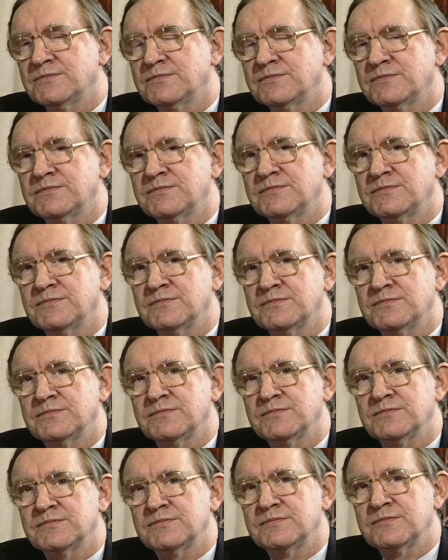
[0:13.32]

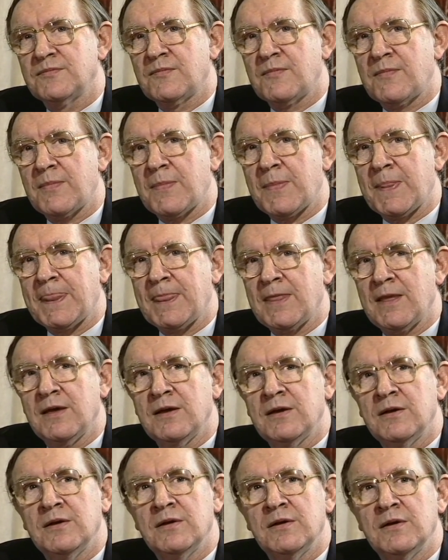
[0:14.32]

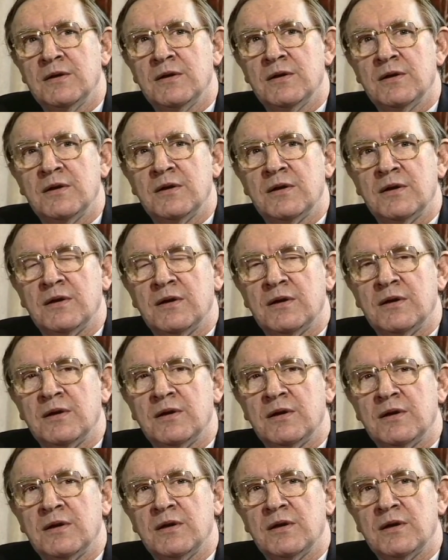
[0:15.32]

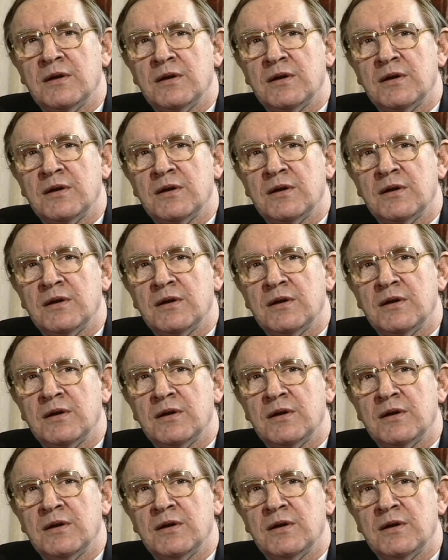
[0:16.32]
(silence)